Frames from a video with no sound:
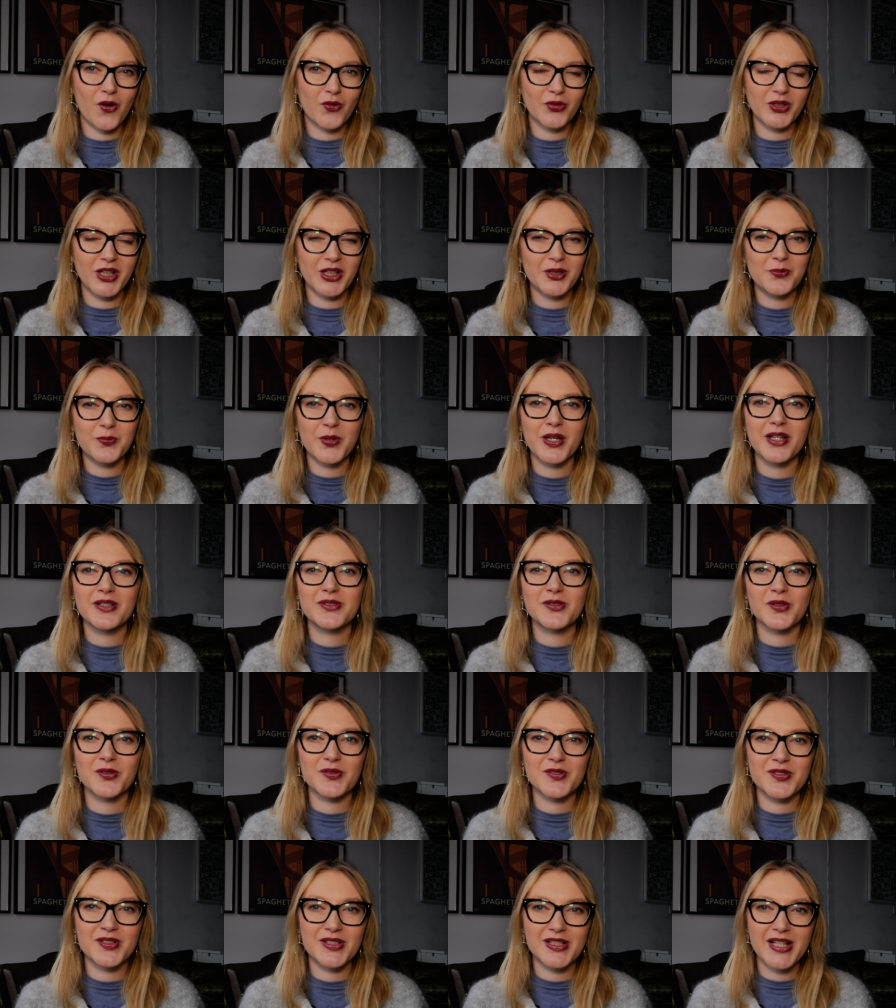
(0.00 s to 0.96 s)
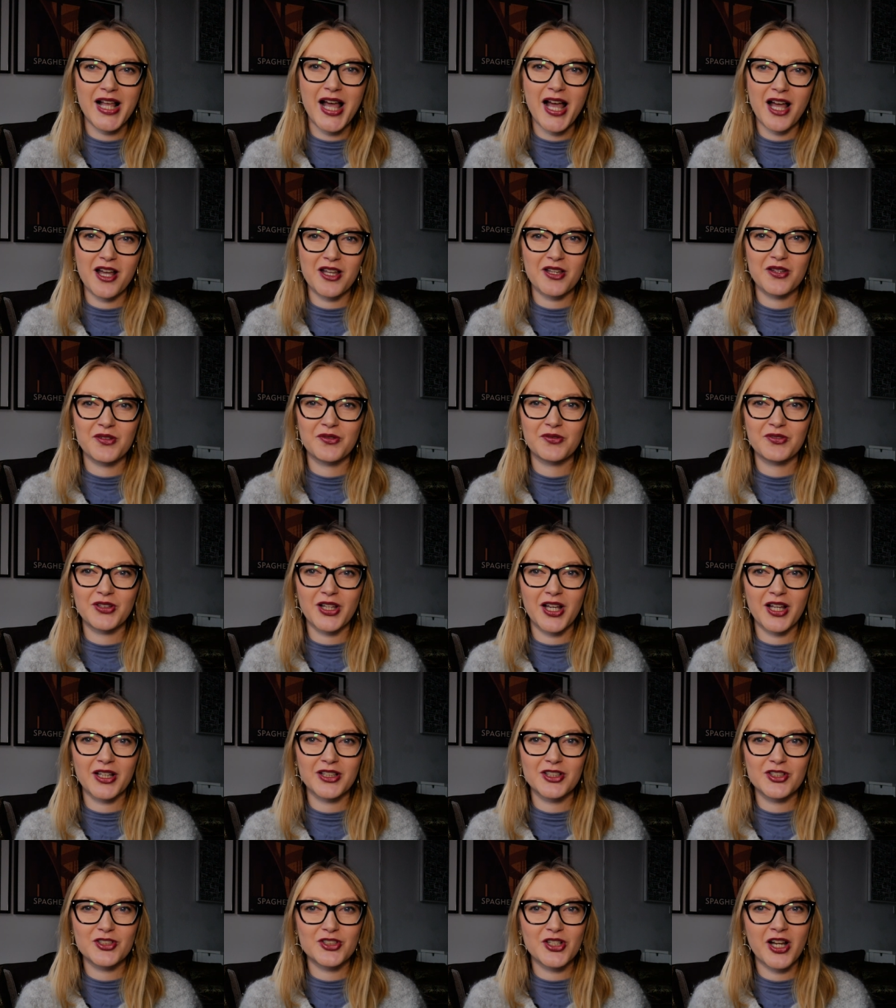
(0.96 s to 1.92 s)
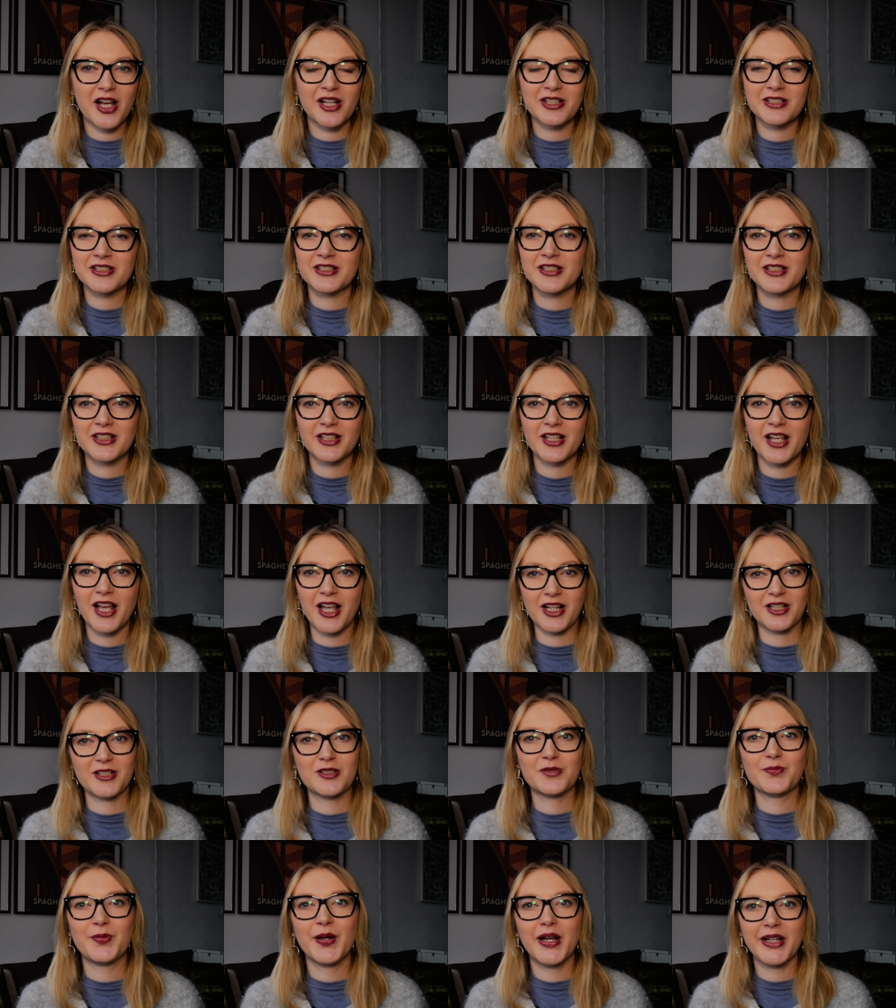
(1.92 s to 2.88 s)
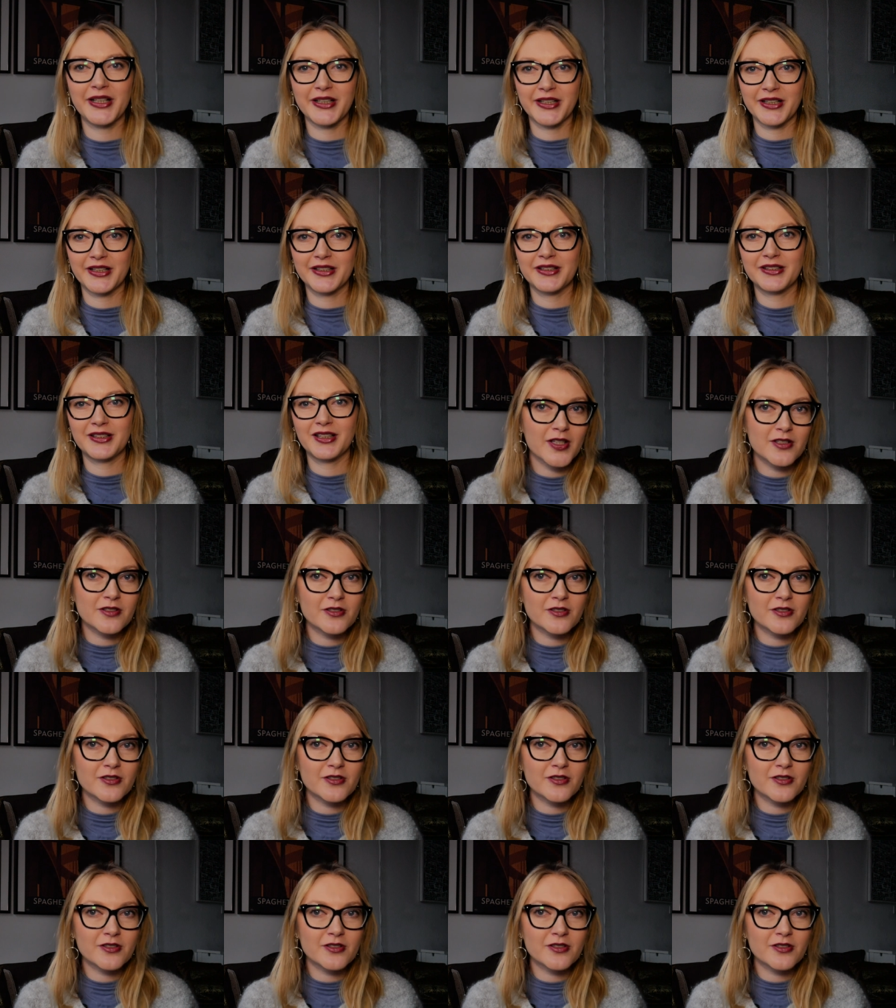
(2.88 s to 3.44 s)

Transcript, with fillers: of that person's life that just expired.